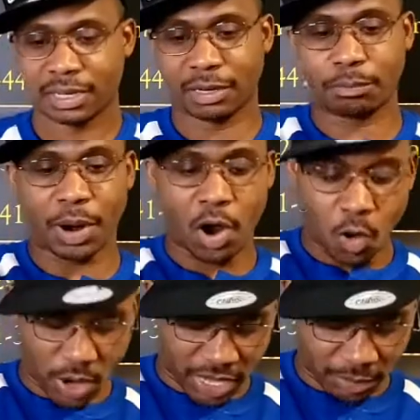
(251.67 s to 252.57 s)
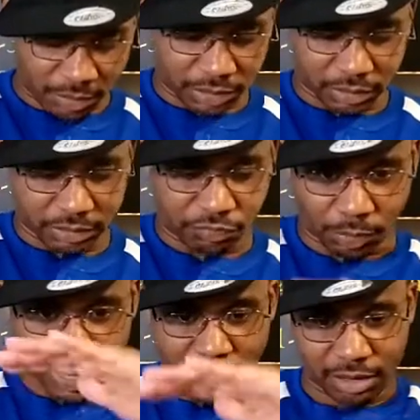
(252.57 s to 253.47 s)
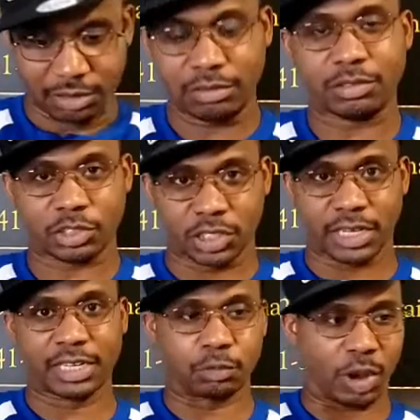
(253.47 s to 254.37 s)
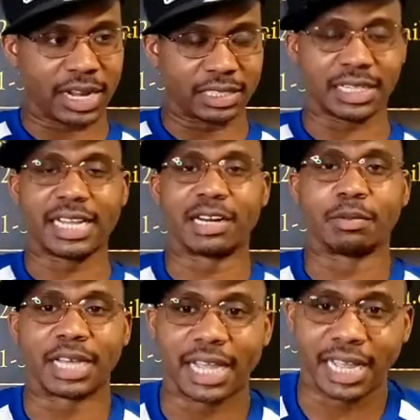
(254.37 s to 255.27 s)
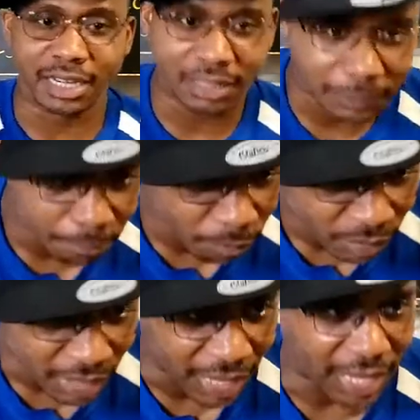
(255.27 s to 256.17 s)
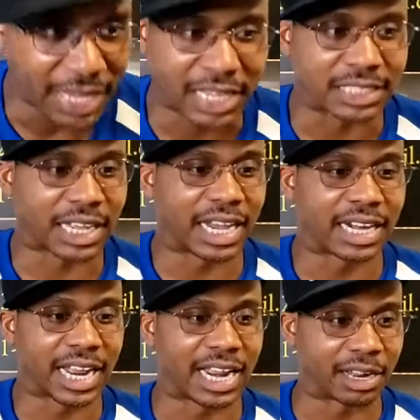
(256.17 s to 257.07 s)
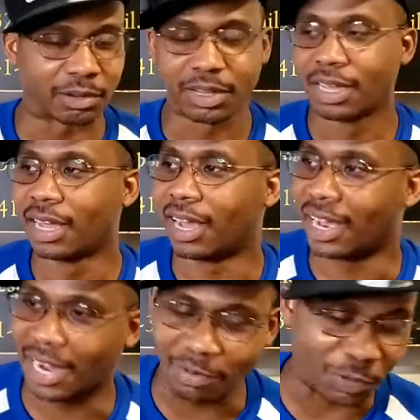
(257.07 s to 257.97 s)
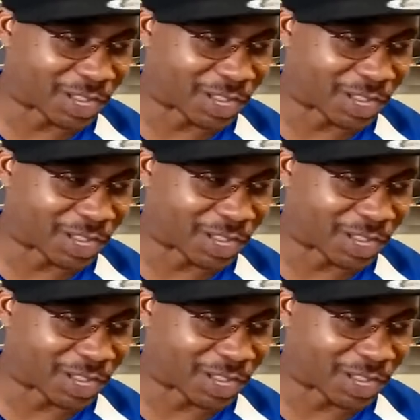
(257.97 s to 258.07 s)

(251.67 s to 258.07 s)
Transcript: the pole hit him from here to his waist. He hit him dead in it, and he just laid down. And